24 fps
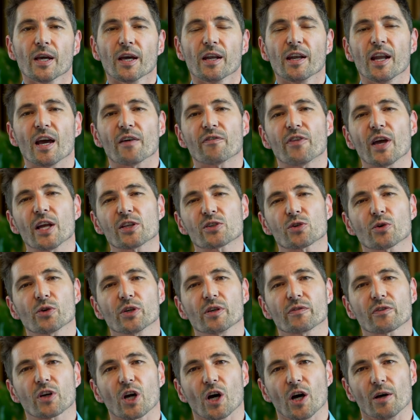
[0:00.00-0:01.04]
Now if that's all
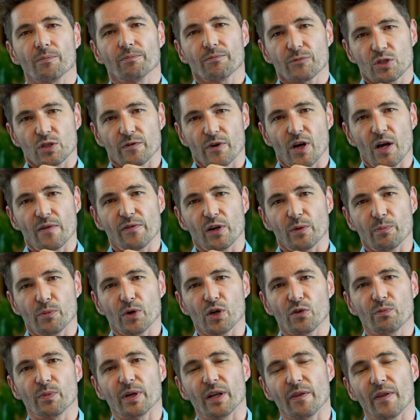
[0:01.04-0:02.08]
you've got, survival and
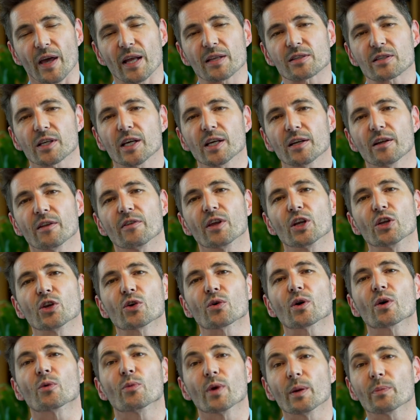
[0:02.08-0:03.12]
movement, and that's it, then you're
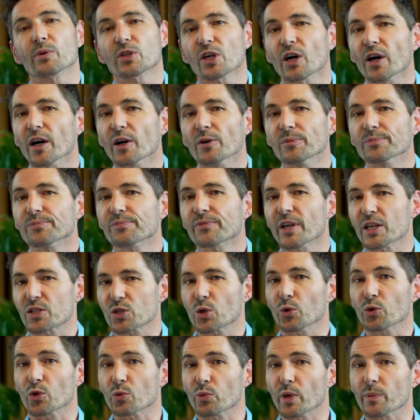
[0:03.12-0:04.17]
a reptile. That's
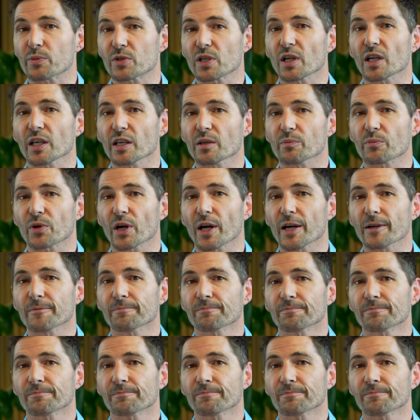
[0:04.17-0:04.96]
called the reptilian brain.